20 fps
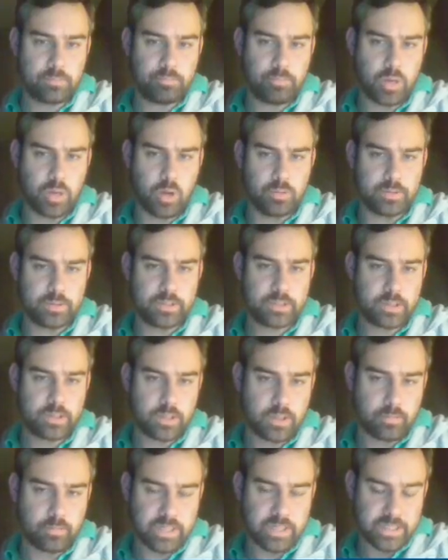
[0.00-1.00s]

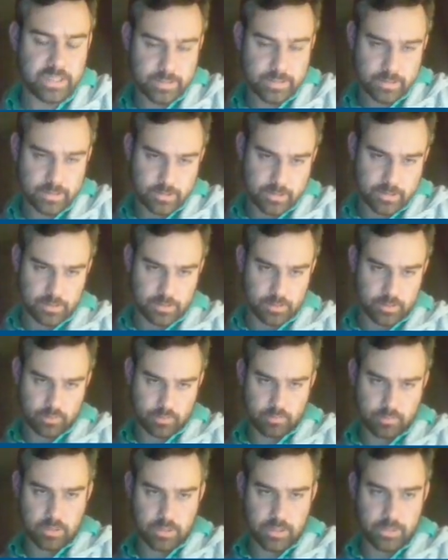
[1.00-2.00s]
post-combat, so
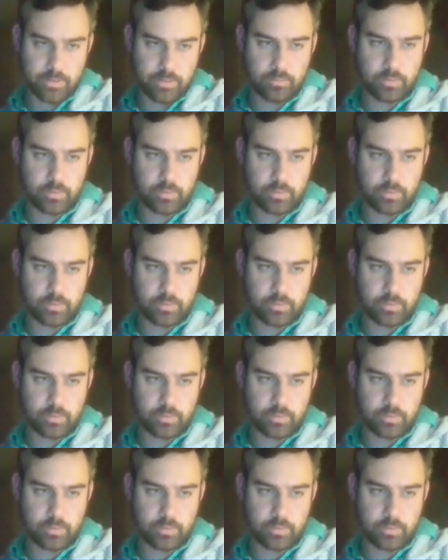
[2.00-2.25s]
I